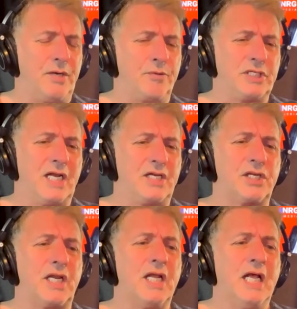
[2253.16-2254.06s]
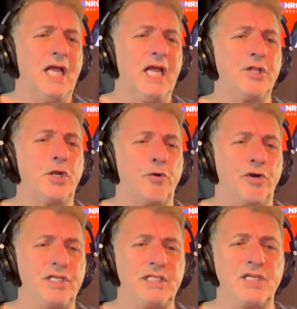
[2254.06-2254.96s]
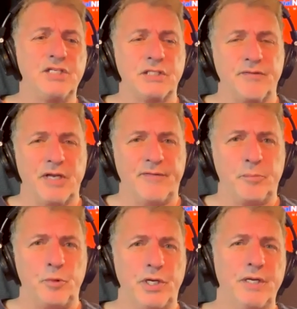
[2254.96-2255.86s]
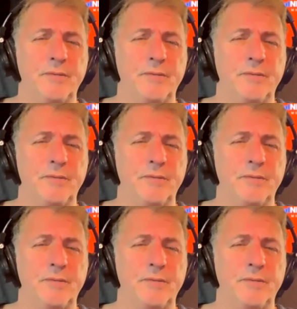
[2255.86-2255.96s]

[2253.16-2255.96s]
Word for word: he was actually in the early stages of Loverboy.